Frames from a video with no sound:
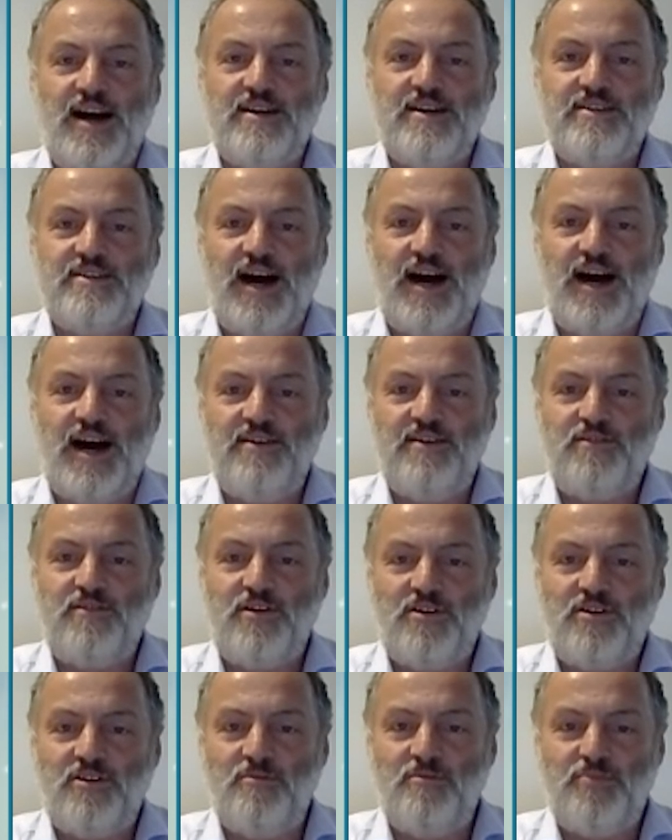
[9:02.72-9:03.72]
I
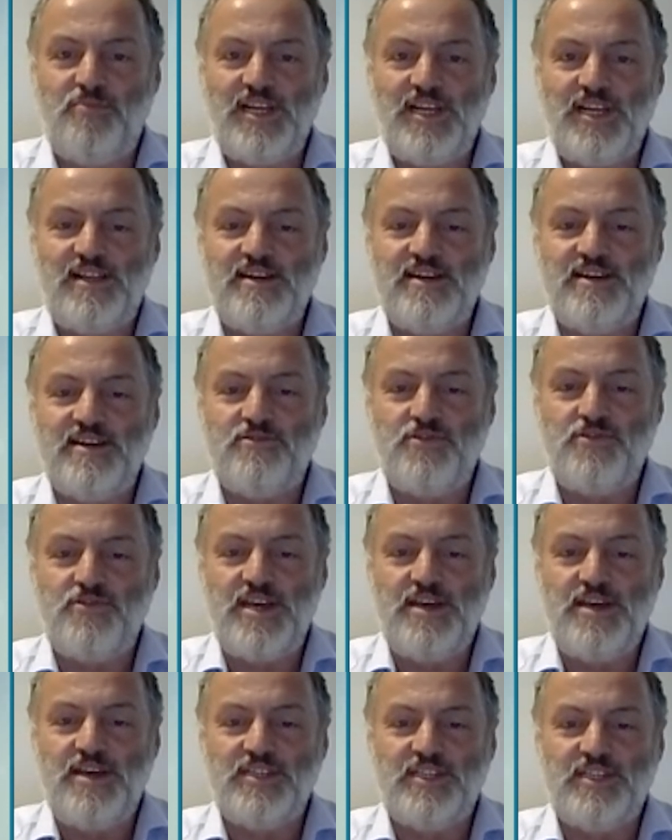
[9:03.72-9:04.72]
completely
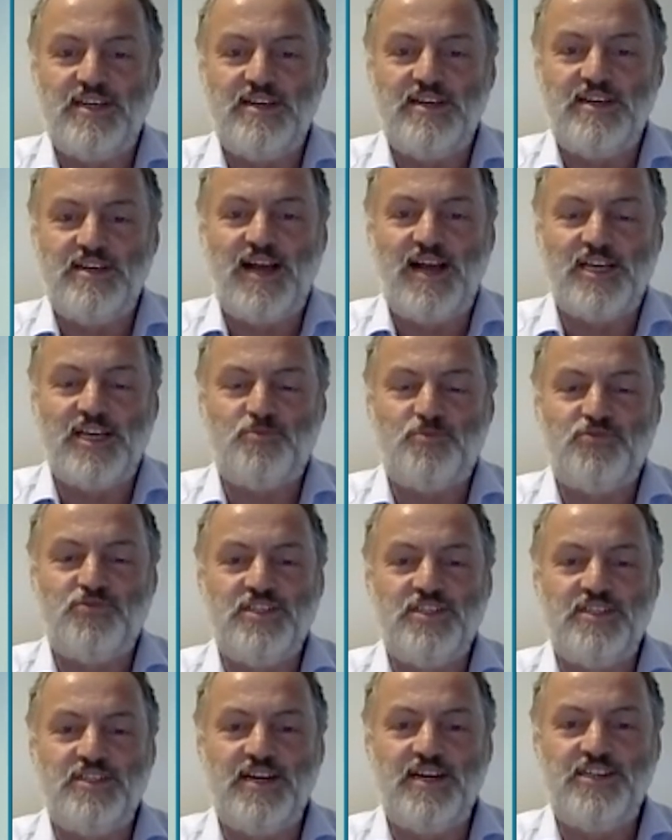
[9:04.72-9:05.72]
agree with the last
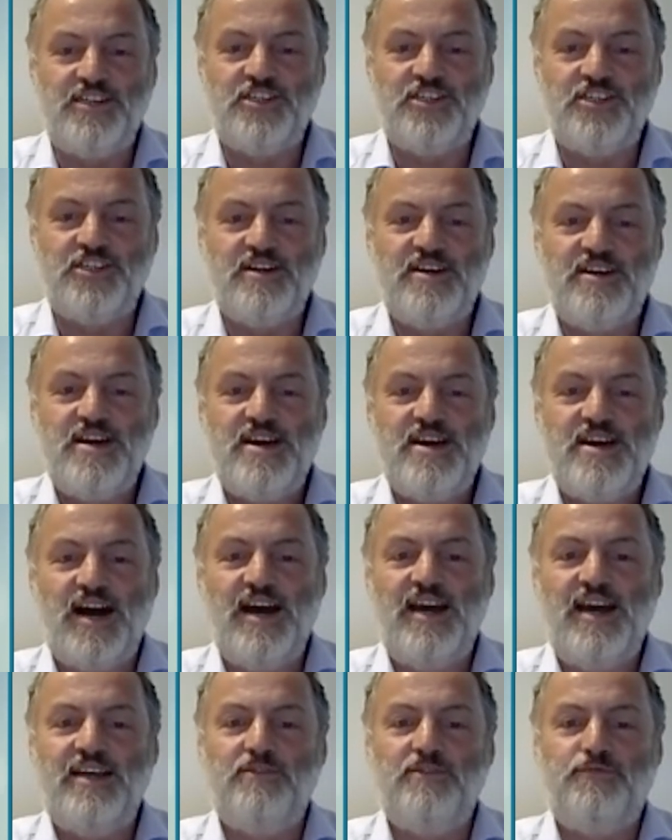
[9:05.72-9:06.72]
presentation. I
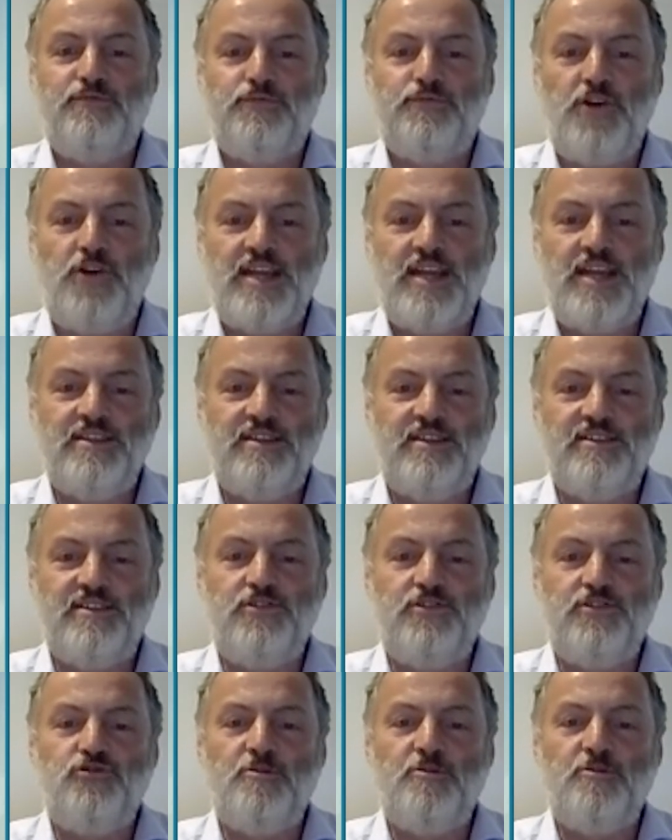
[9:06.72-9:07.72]
had a friend at the
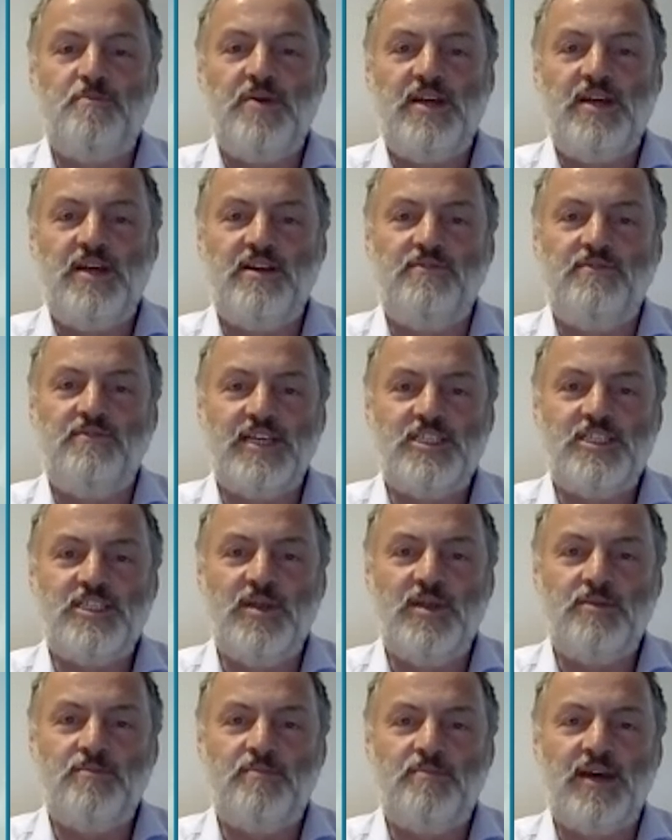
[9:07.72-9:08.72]
European
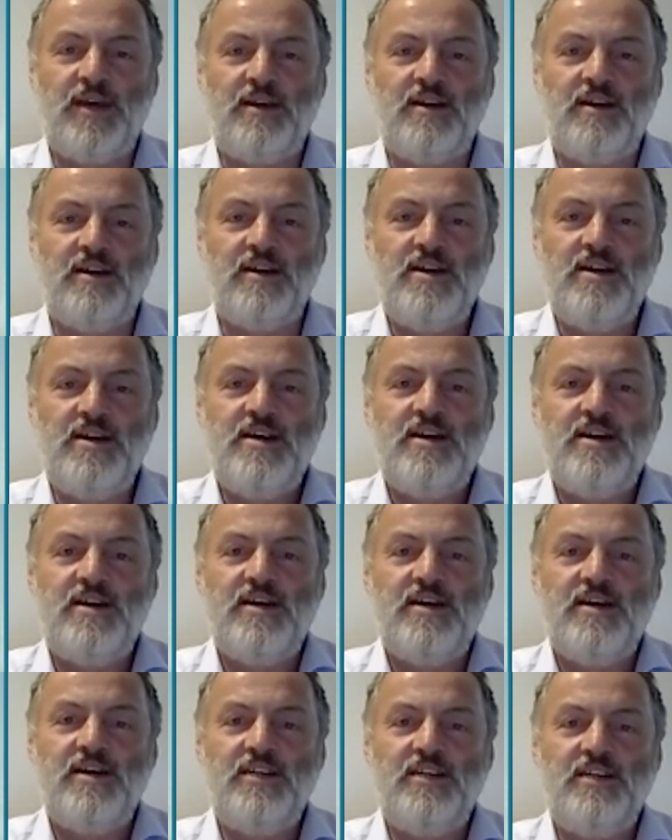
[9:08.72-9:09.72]
Investment Bank.
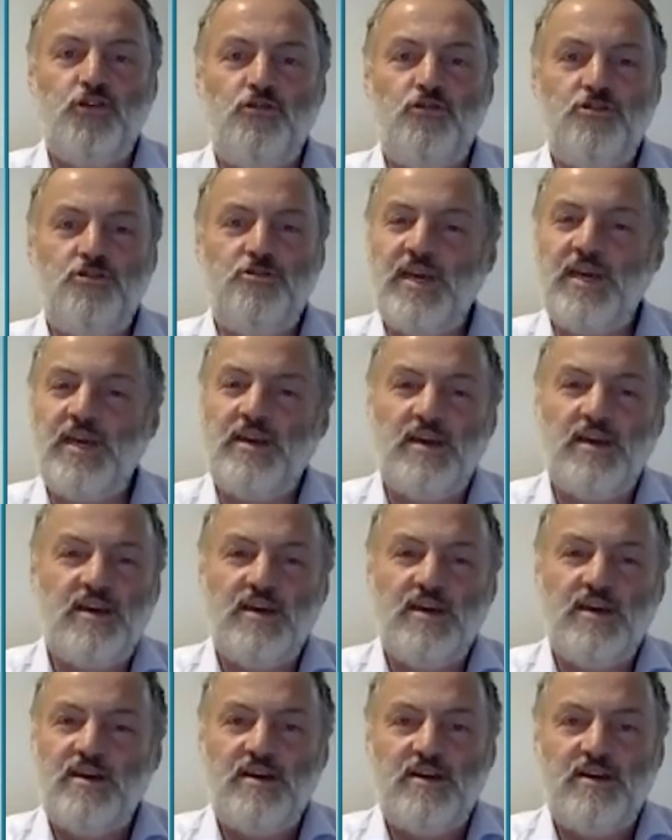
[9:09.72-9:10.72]
He told me,
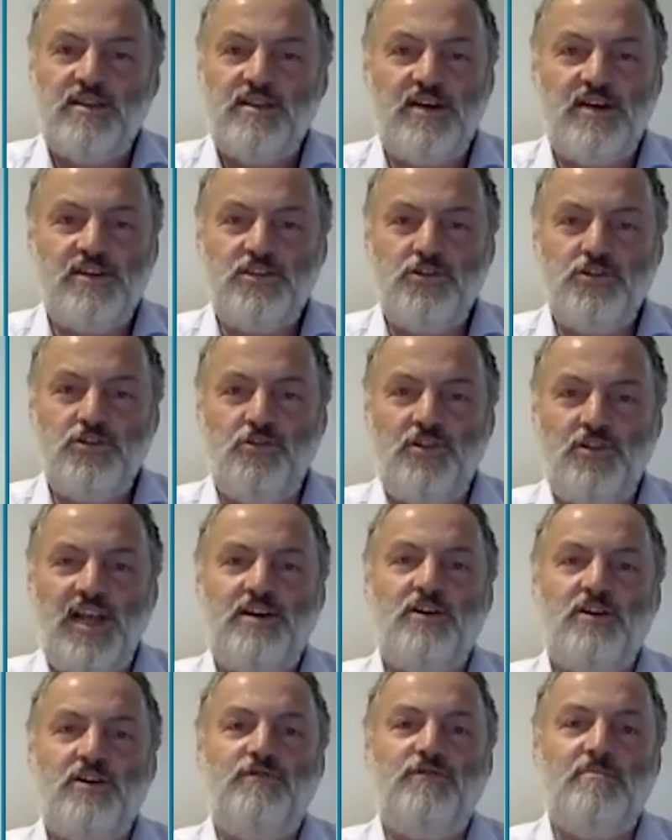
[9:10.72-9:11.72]
there is no
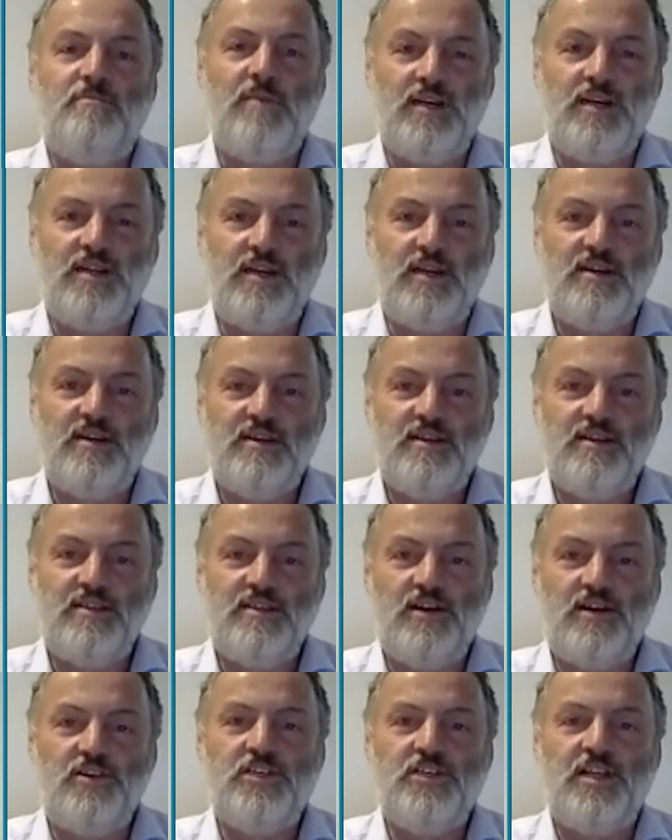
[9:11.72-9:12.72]
lack of money.
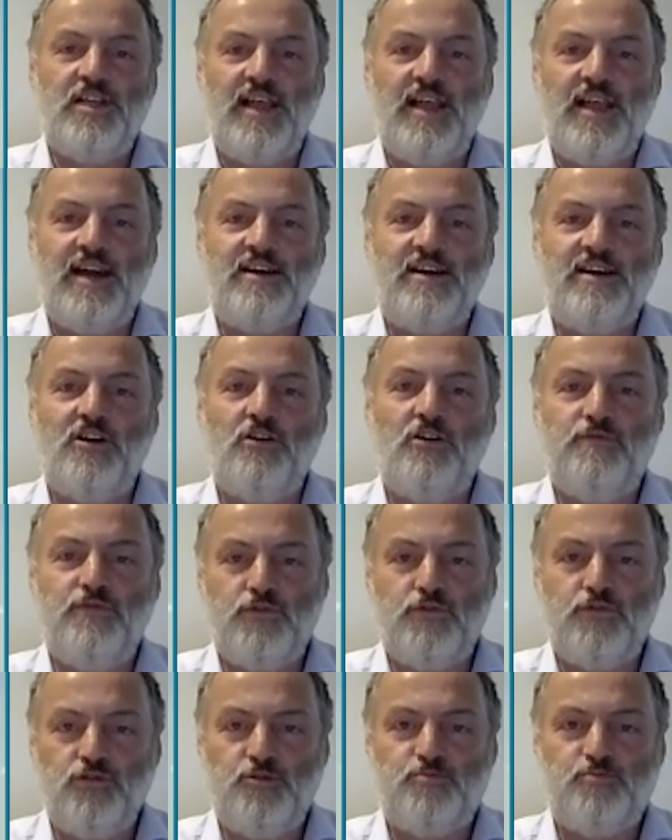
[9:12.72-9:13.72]
There is a lack of
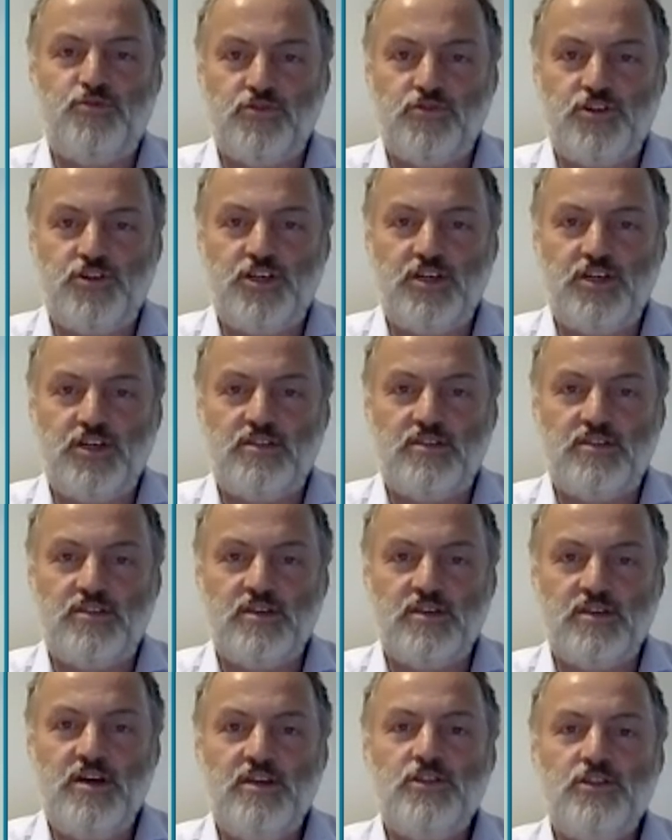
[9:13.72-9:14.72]
good projects.
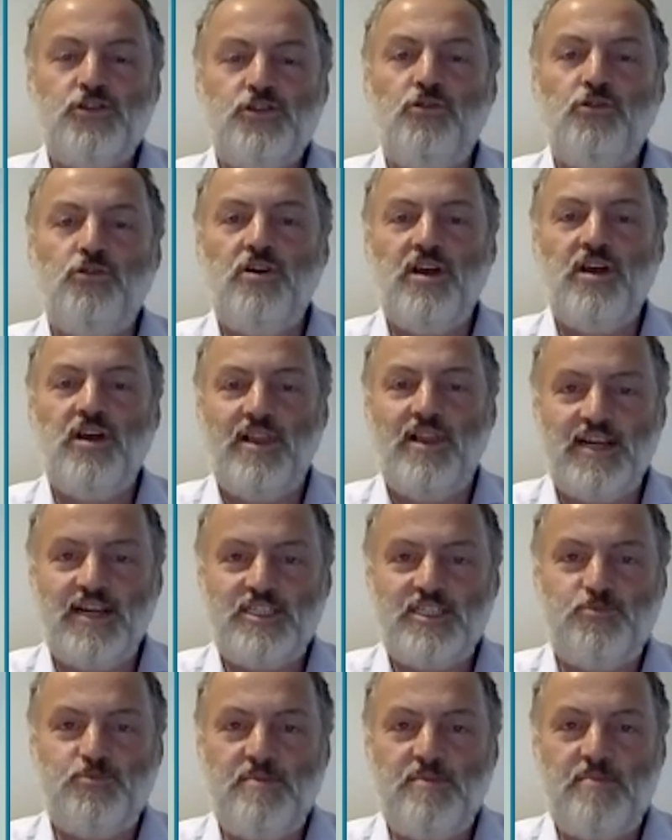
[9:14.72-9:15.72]
So
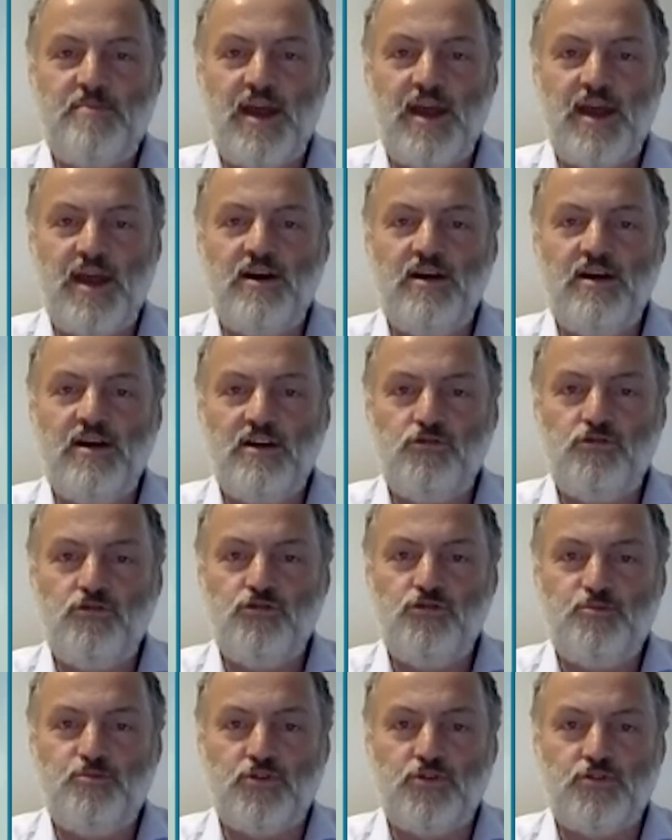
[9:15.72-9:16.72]
let's prepare good
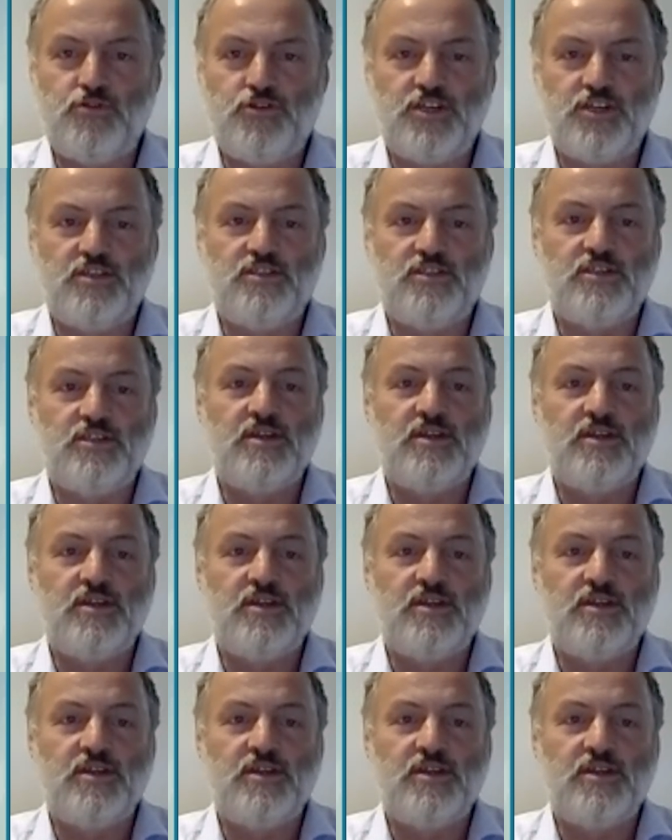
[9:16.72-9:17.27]
projects.